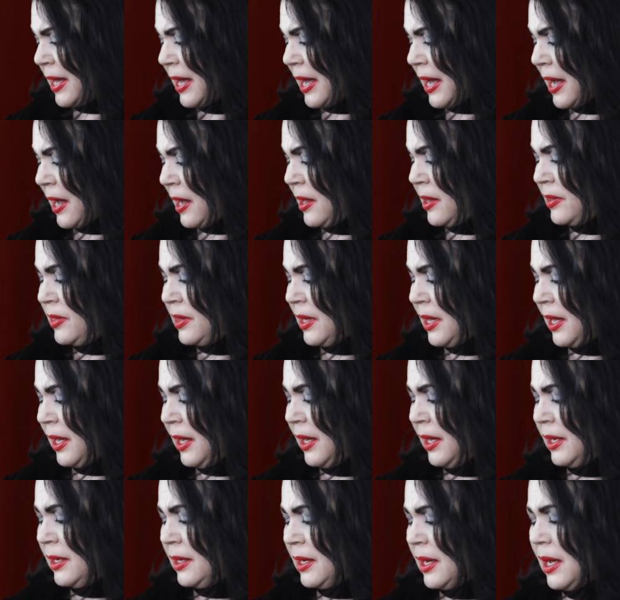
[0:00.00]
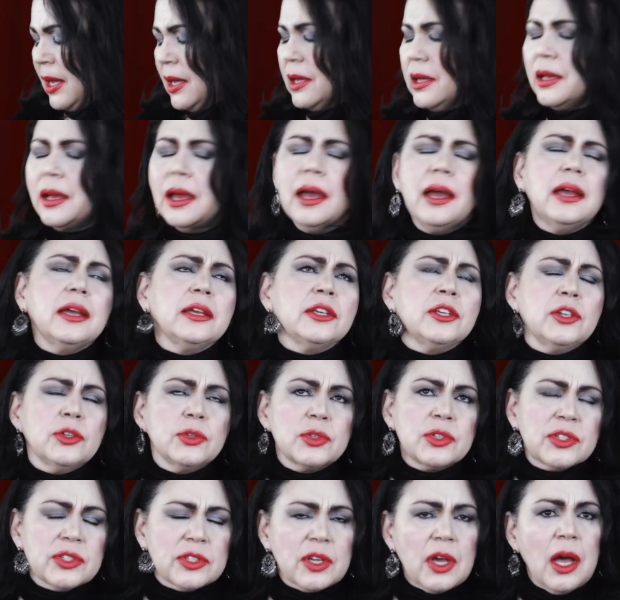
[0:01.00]
And then you
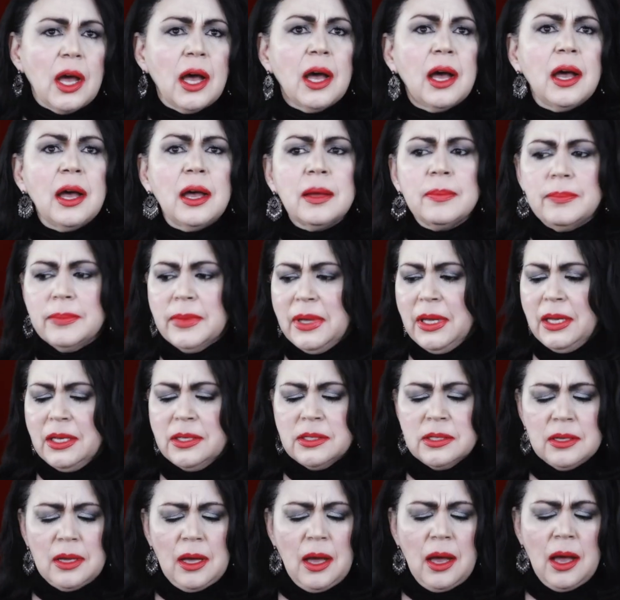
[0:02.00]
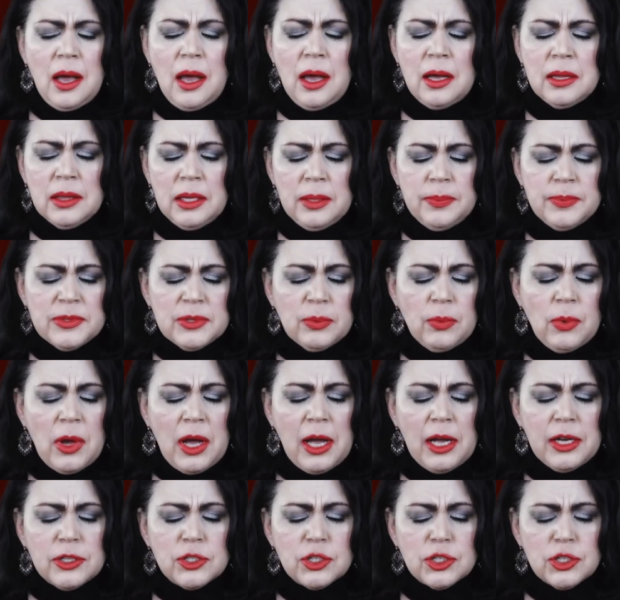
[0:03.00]
saw me lip
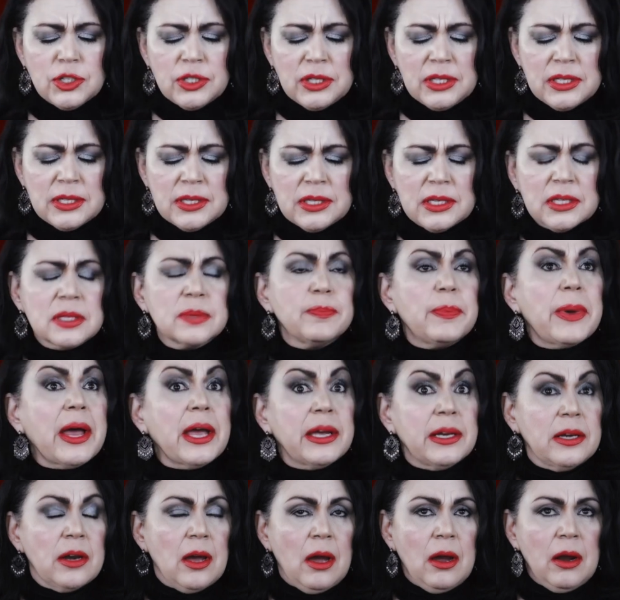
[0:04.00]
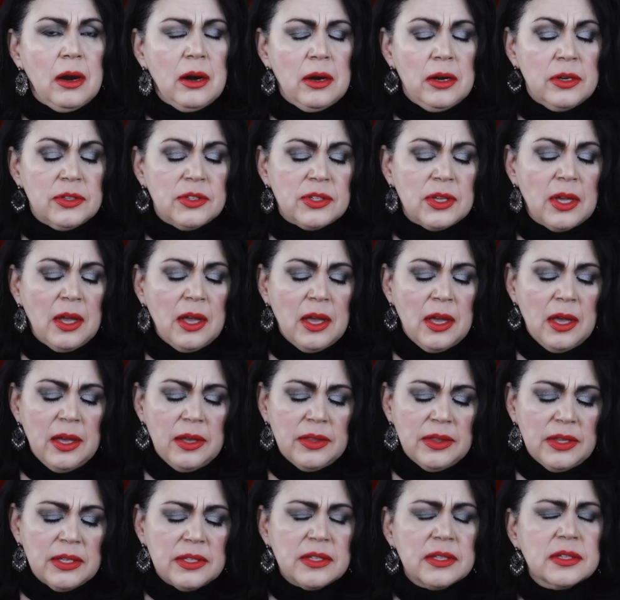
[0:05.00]
swatch. This is by Nars.
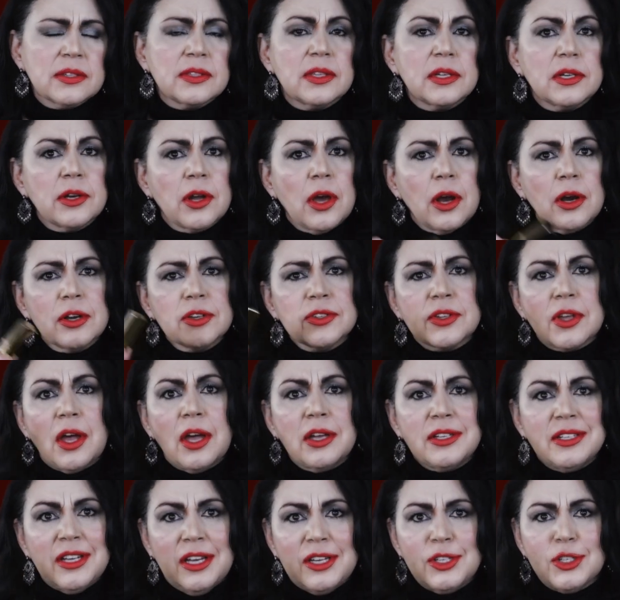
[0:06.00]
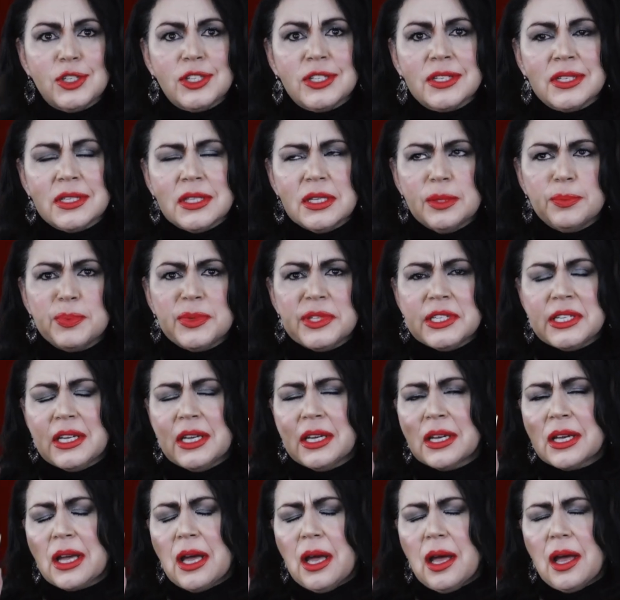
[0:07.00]
This is the Nars Audacious
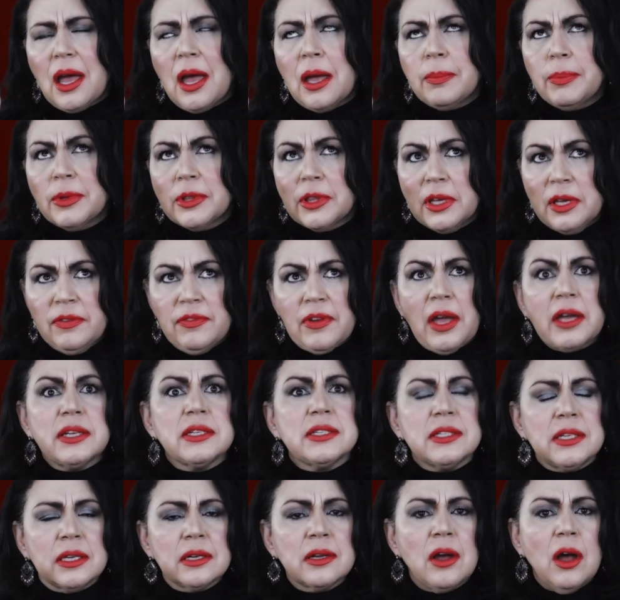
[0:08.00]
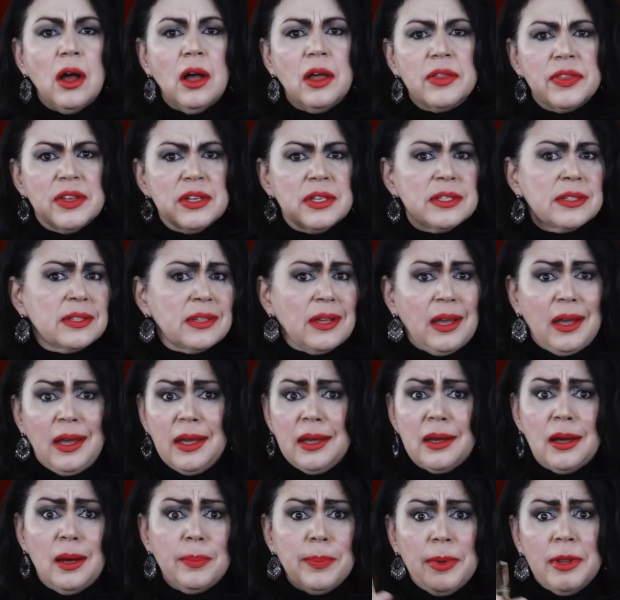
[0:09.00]
Lipstick. I believe I did haul this a
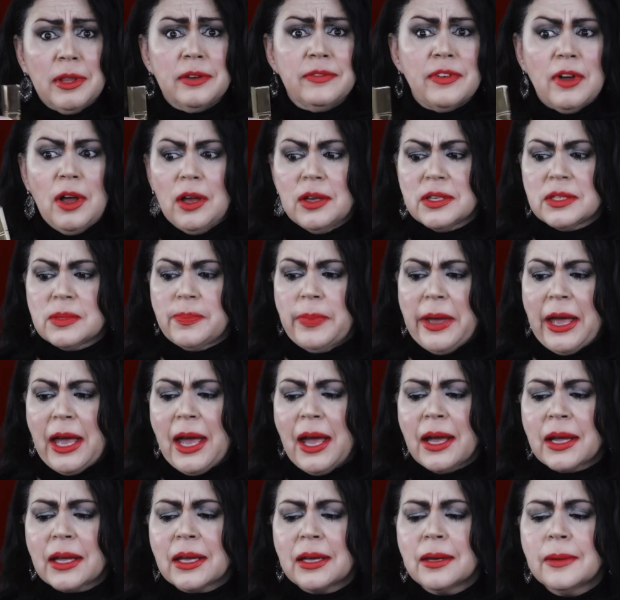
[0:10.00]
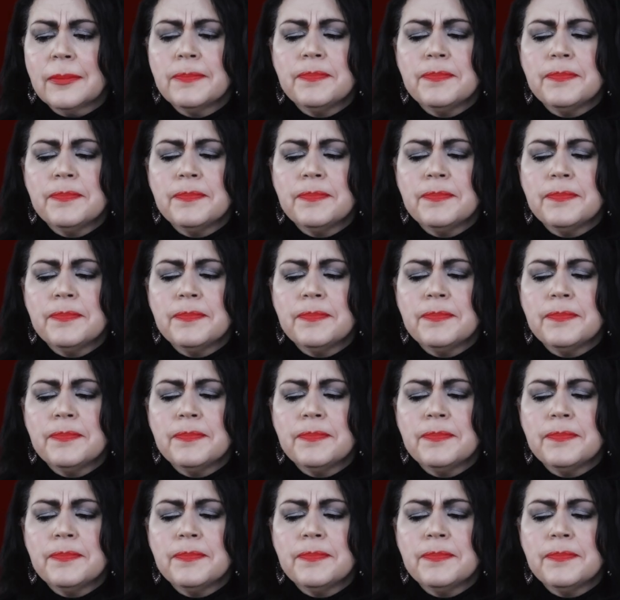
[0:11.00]
couple of hauls back.